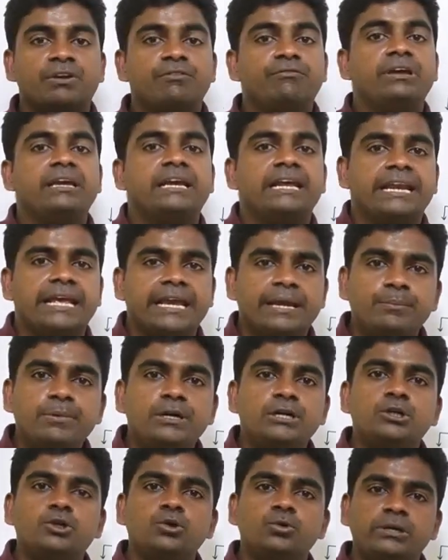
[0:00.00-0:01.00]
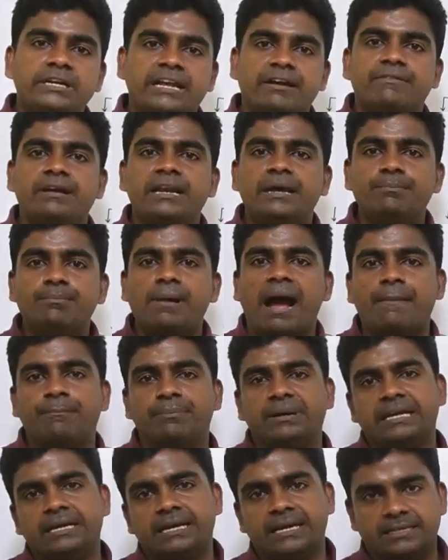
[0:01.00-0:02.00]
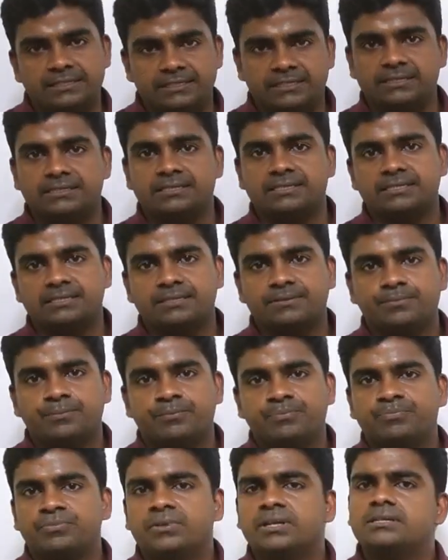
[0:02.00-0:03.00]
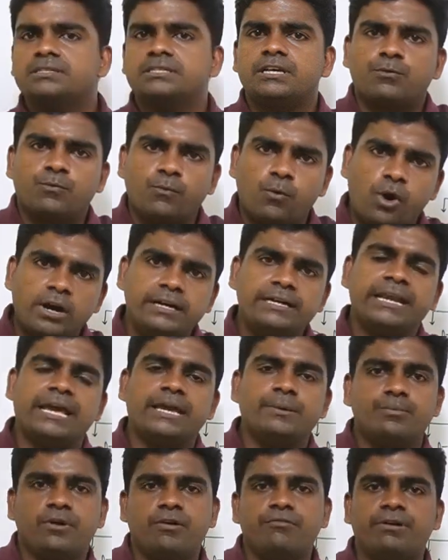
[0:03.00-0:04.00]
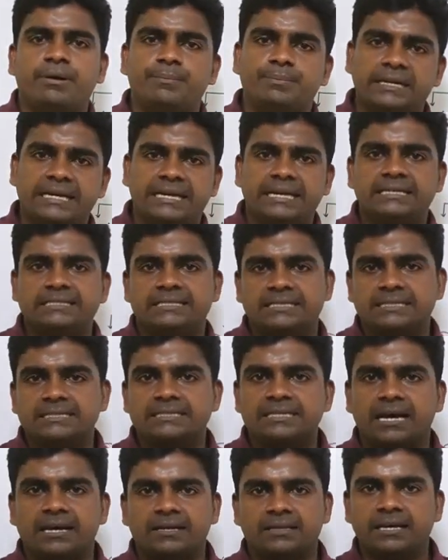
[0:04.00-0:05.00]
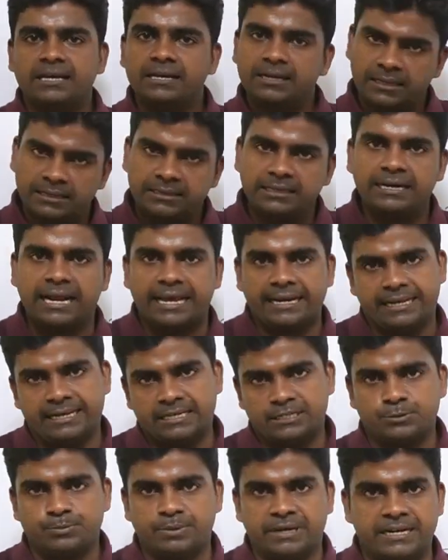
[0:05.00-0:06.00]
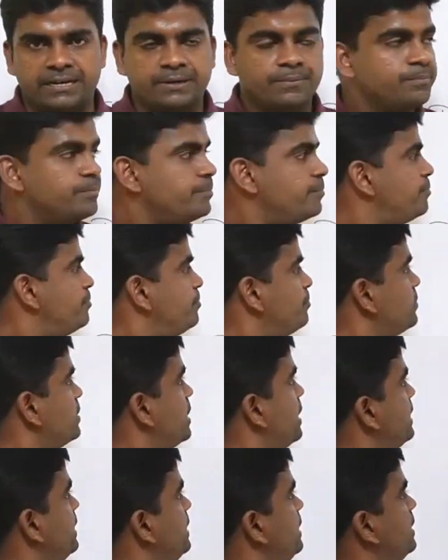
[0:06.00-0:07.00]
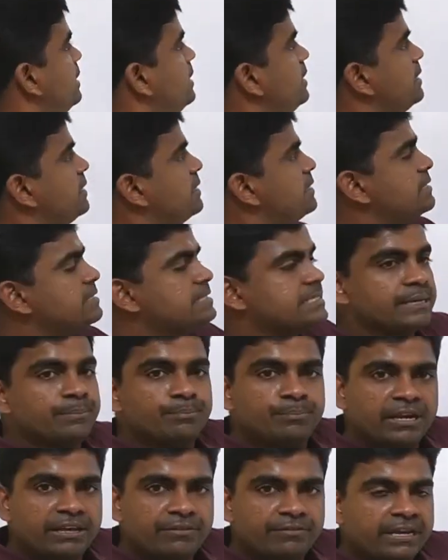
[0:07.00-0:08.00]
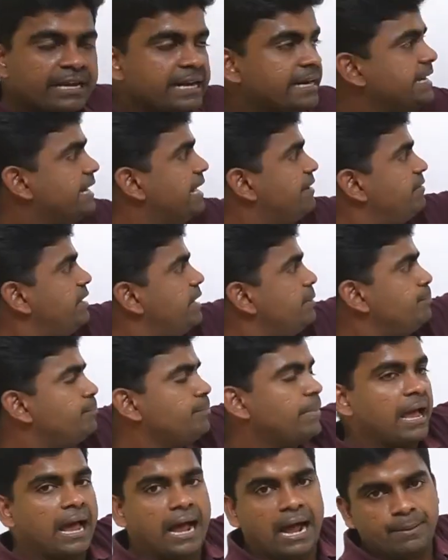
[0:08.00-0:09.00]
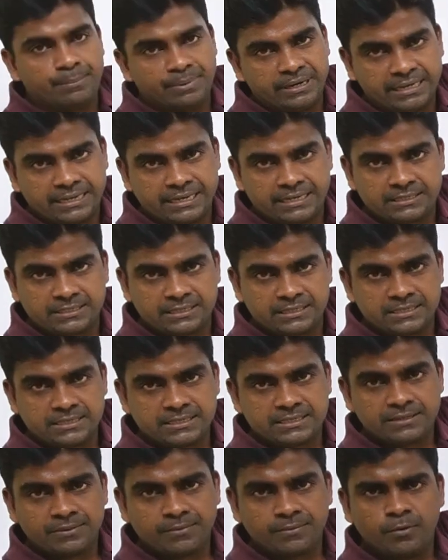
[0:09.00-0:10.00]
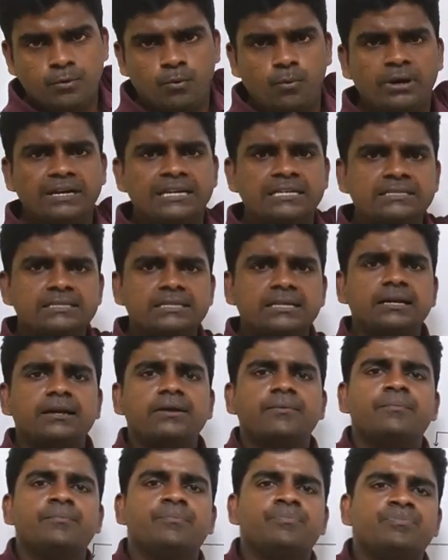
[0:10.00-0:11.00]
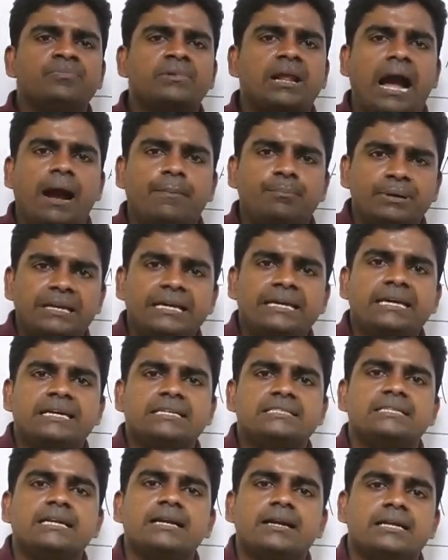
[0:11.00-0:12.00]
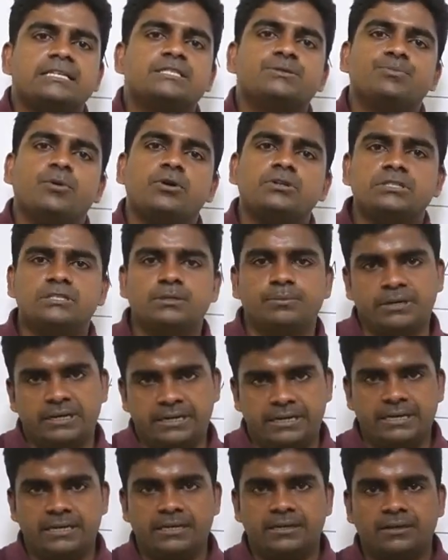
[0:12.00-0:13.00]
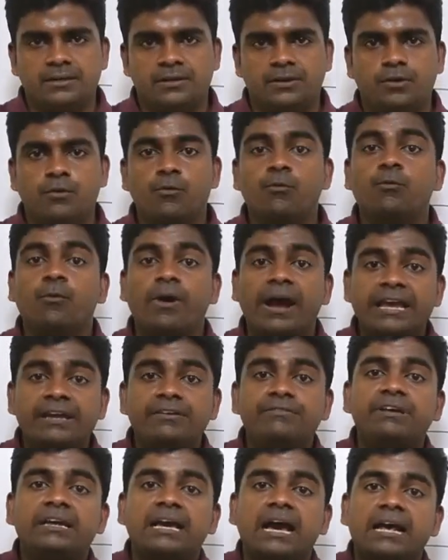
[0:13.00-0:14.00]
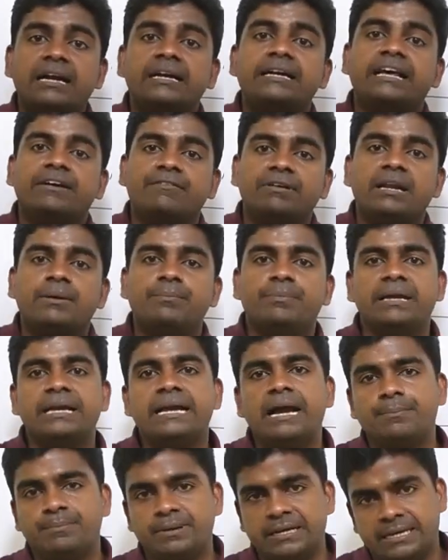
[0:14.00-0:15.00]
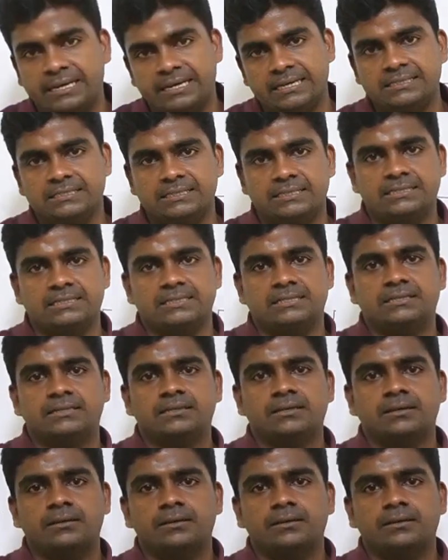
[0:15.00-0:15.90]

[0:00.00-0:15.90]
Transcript: we can able to develop applications. Sir, what type of applications are there? That I will explain. Here, simply we can develop applications. What is the application responsibility? Why we are developing applications?